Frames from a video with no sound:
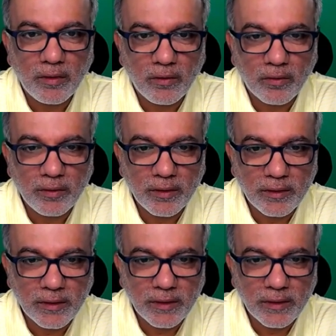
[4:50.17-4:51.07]

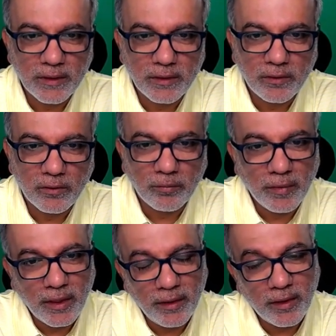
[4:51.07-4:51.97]
Audiences,
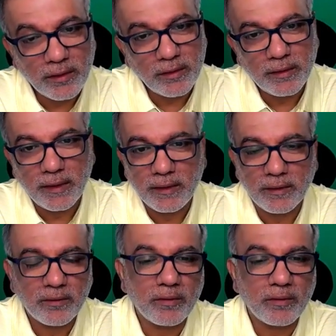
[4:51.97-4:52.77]
domain registration,